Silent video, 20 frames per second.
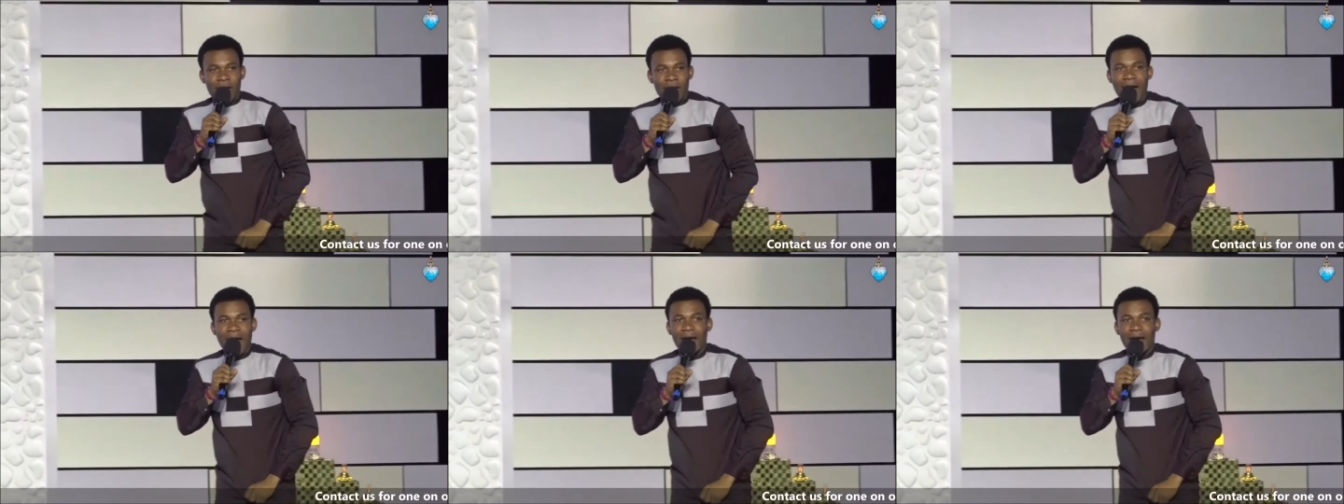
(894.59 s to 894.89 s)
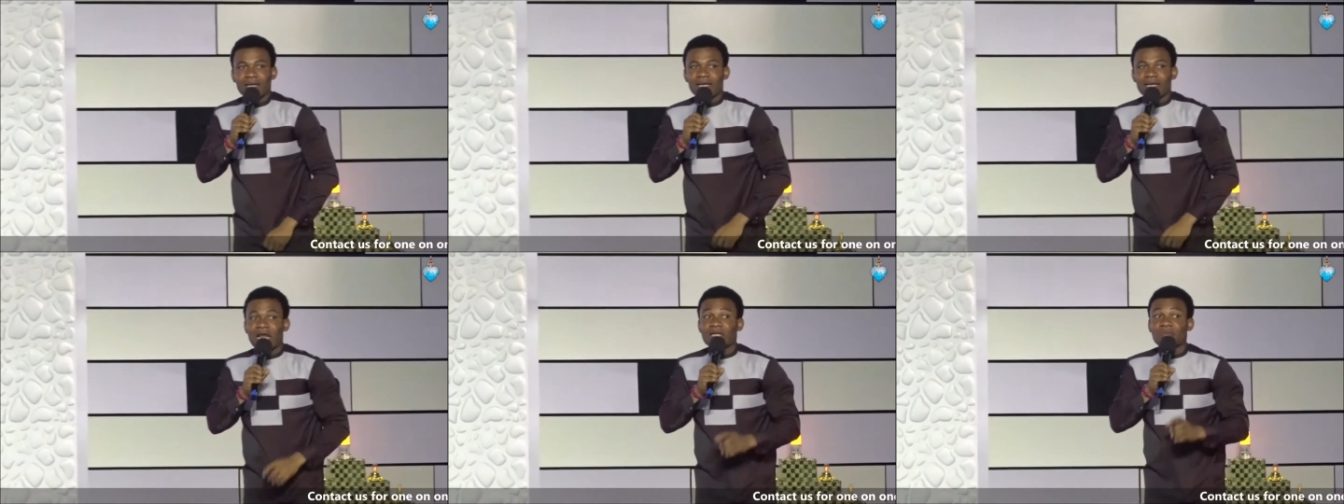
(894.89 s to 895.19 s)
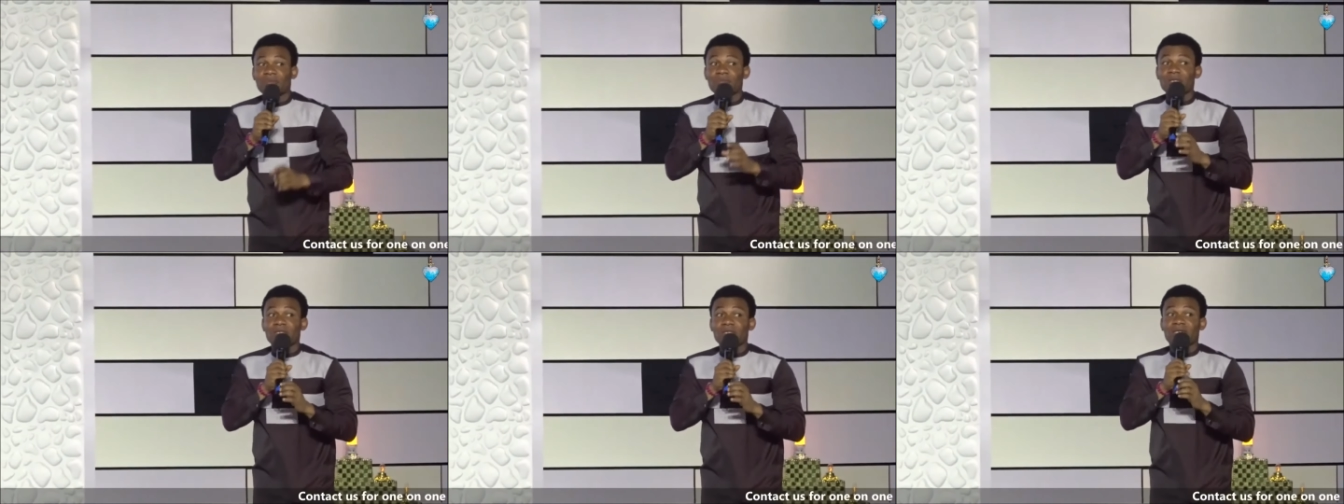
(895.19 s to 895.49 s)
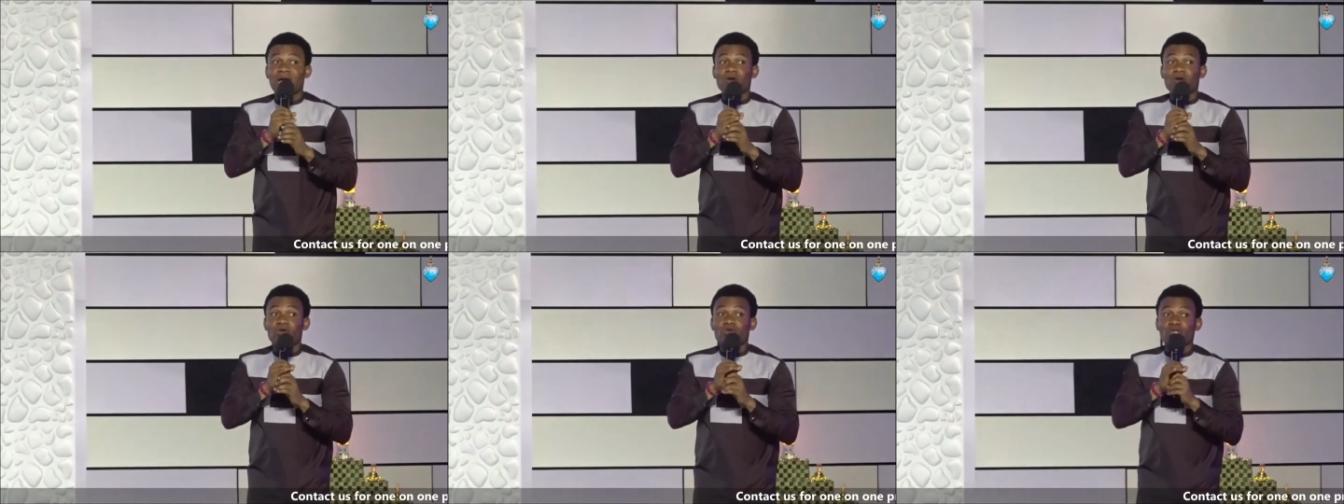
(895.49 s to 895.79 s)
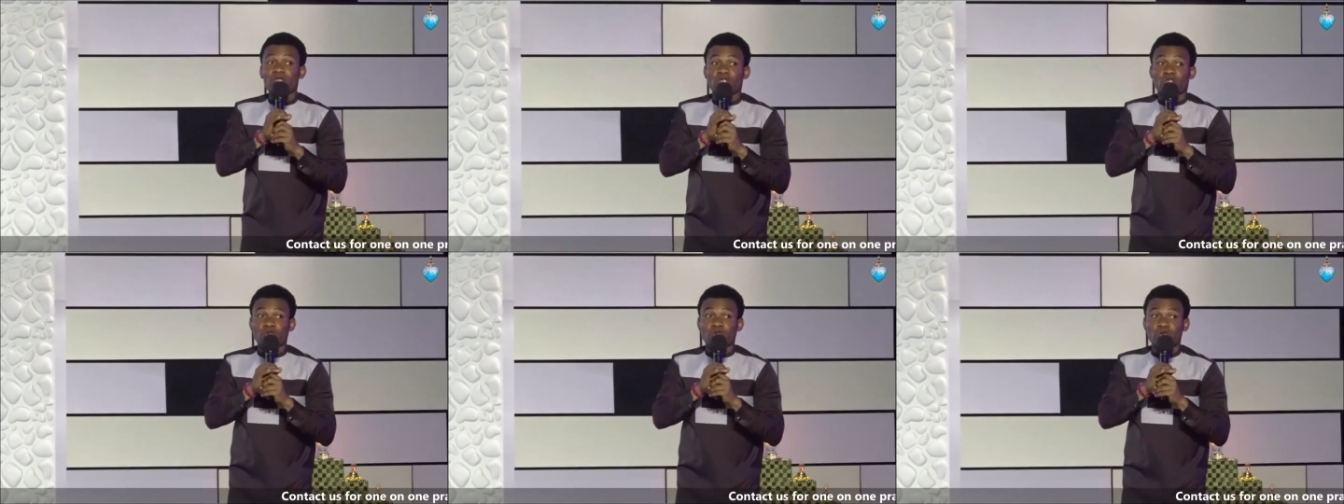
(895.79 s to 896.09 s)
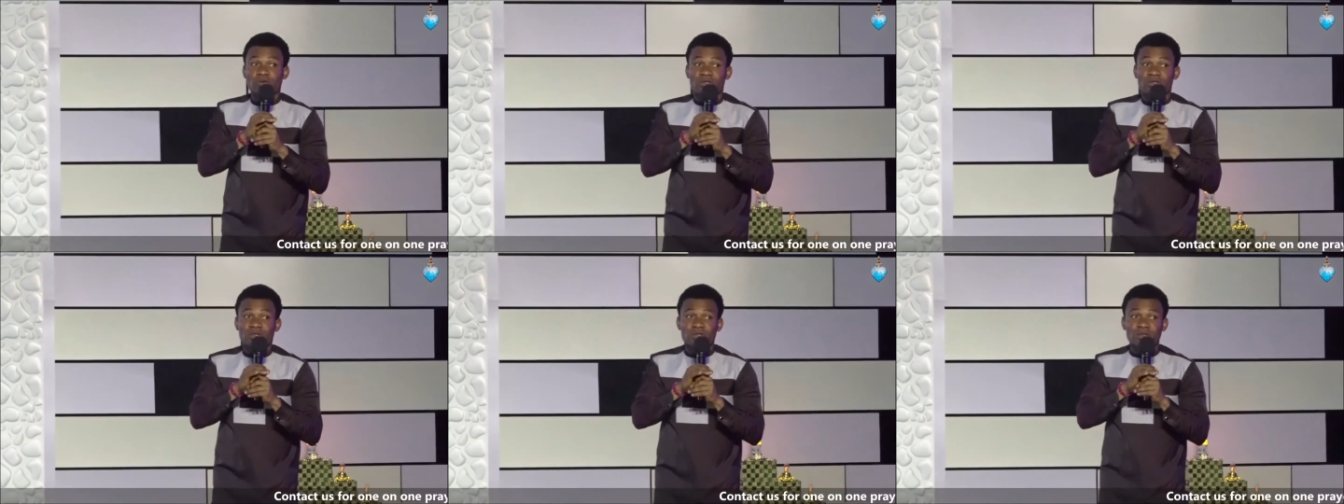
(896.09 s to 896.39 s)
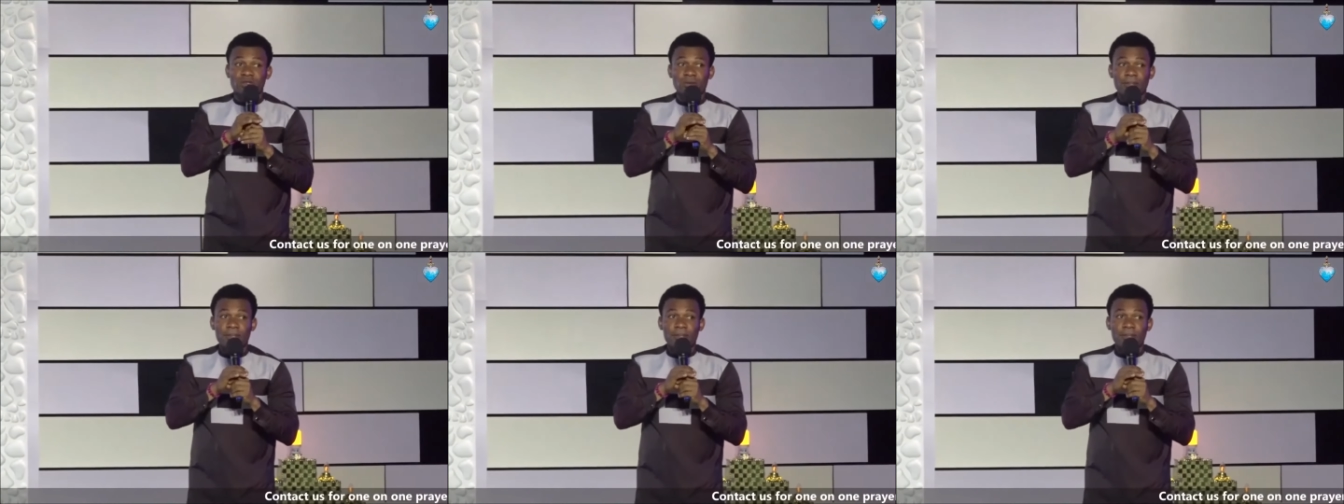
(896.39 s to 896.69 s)
And let me tell you the
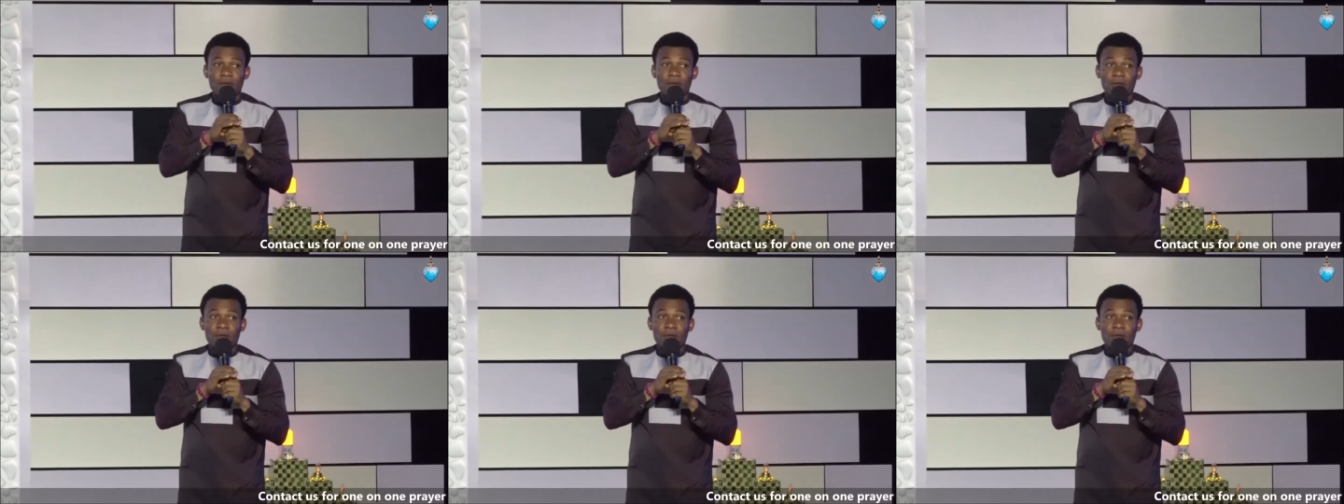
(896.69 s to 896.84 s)
truth.